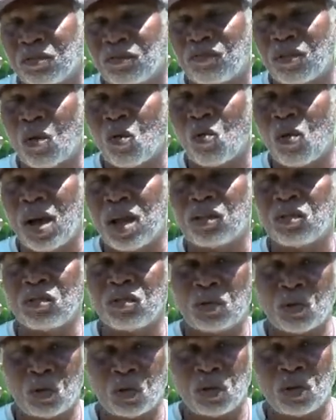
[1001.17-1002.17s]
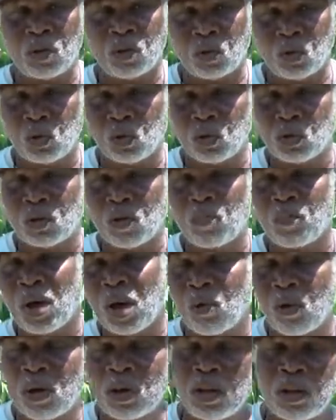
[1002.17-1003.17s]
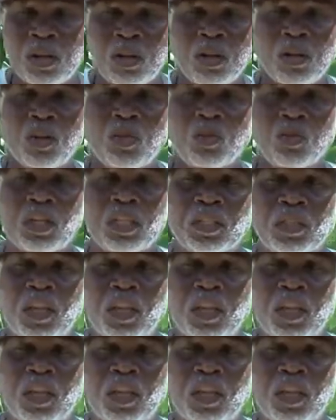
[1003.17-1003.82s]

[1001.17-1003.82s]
from one colonial power to the